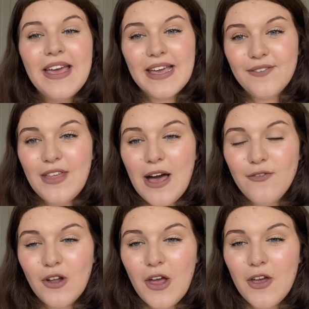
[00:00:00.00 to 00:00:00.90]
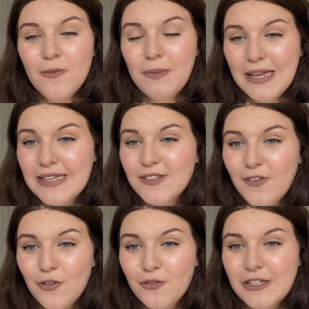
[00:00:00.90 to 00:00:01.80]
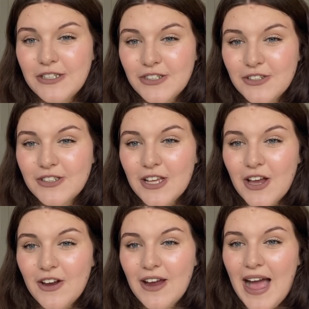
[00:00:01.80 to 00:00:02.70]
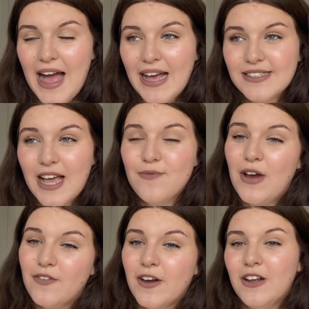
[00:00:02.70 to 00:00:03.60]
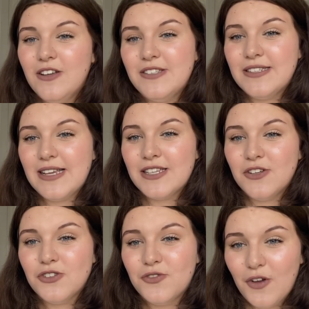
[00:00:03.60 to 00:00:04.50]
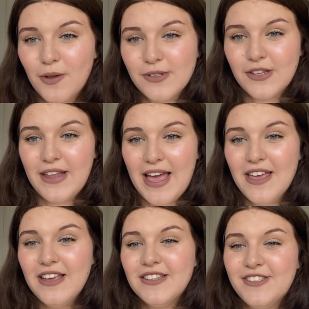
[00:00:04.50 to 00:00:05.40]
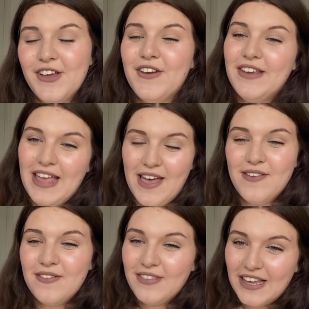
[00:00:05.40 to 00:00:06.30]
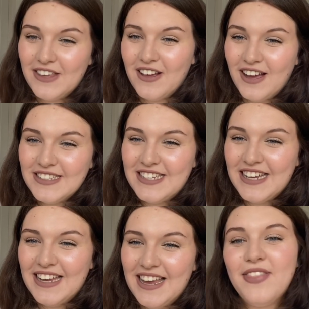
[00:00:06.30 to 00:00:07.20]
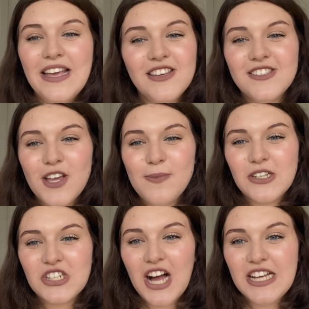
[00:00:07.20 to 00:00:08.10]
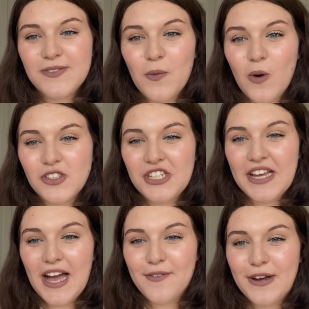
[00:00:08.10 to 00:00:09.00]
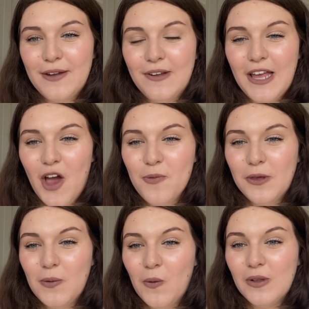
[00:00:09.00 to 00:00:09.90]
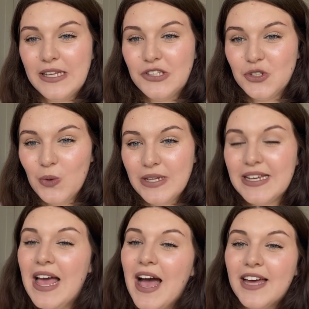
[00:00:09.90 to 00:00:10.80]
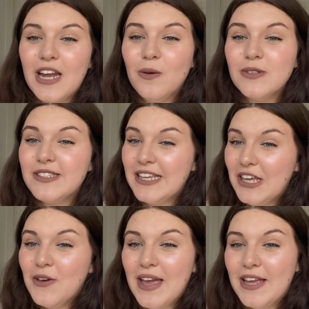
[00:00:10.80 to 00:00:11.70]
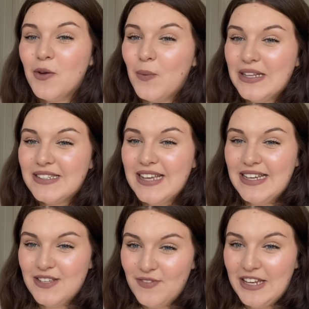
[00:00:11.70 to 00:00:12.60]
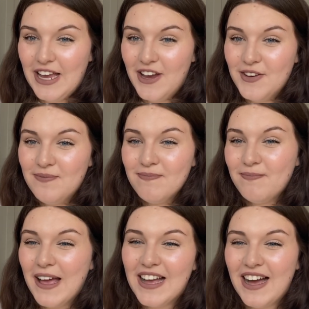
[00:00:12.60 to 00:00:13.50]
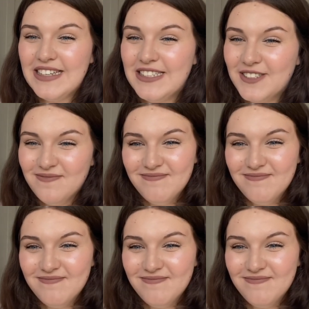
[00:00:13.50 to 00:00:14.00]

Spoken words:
and give that a follow, please feel free to do so, as I'm very, very close to 600 followers on there. So yeah, thank you guys. Thank you so much, guys, for watching. I really, really hope you all enjoyed, and I will see you in Wednesday's video. Bye, guys.